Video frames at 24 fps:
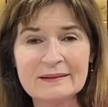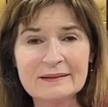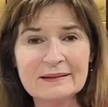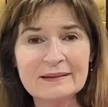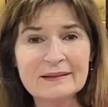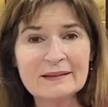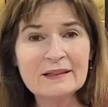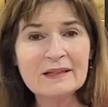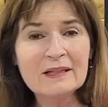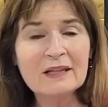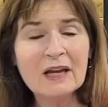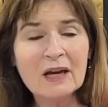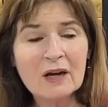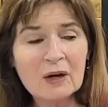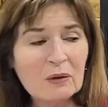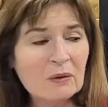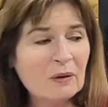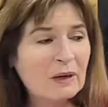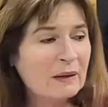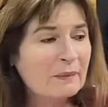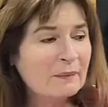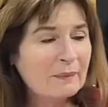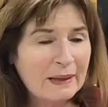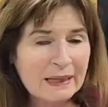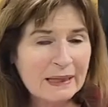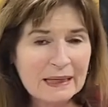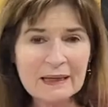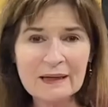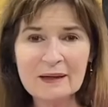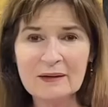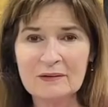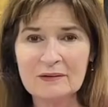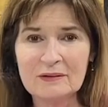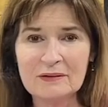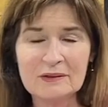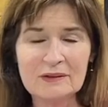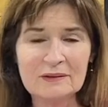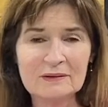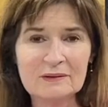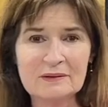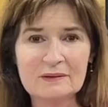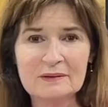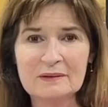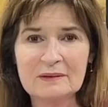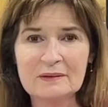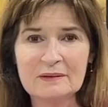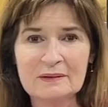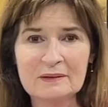no amount
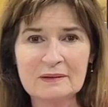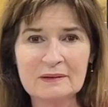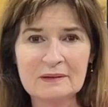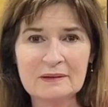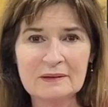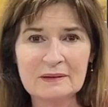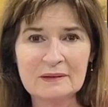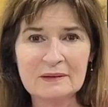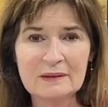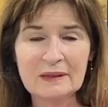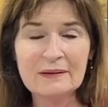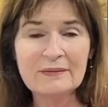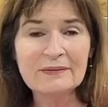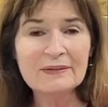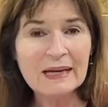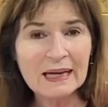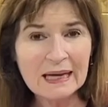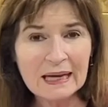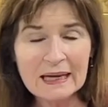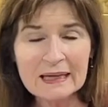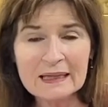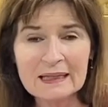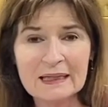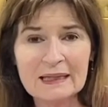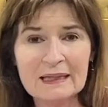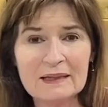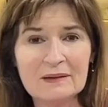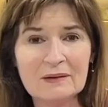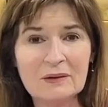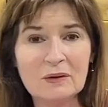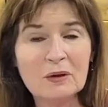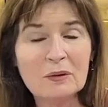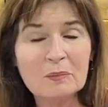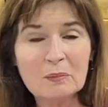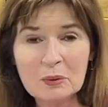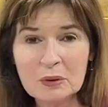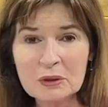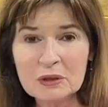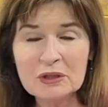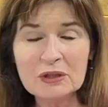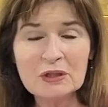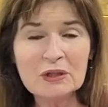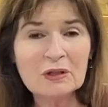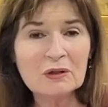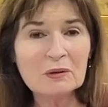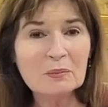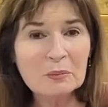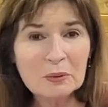of nagging or
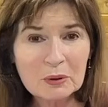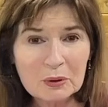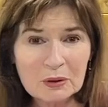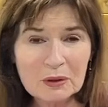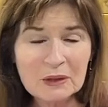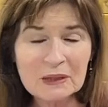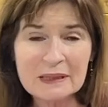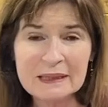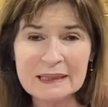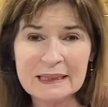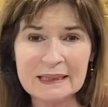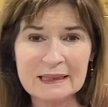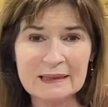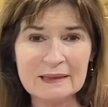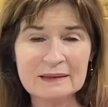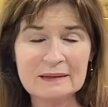pushing or pulling